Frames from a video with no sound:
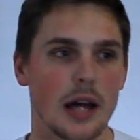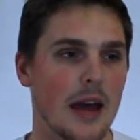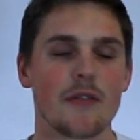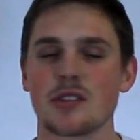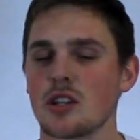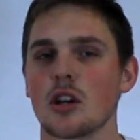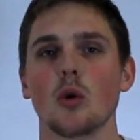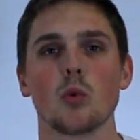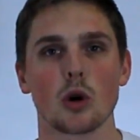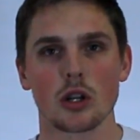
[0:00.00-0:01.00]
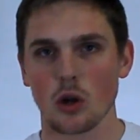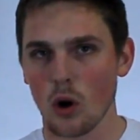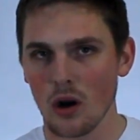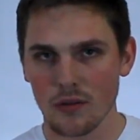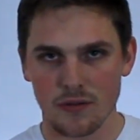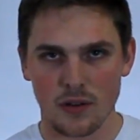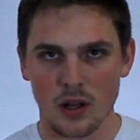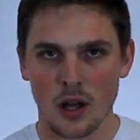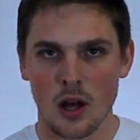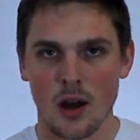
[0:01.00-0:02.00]
every single word of
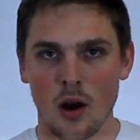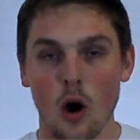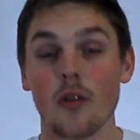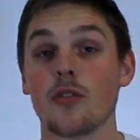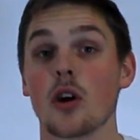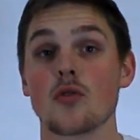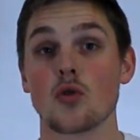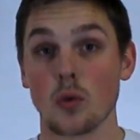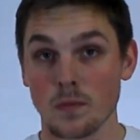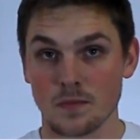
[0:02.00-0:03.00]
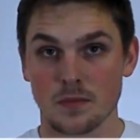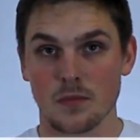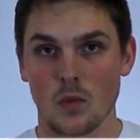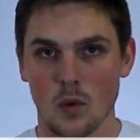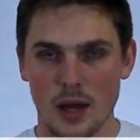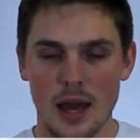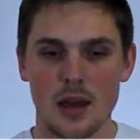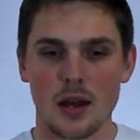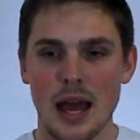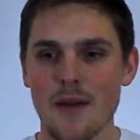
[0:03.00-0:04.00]
your room,
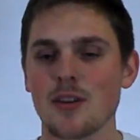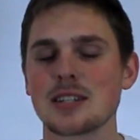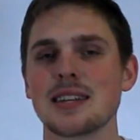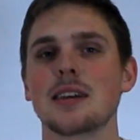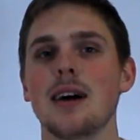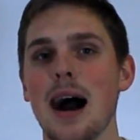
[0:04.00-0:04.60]
okay? Every single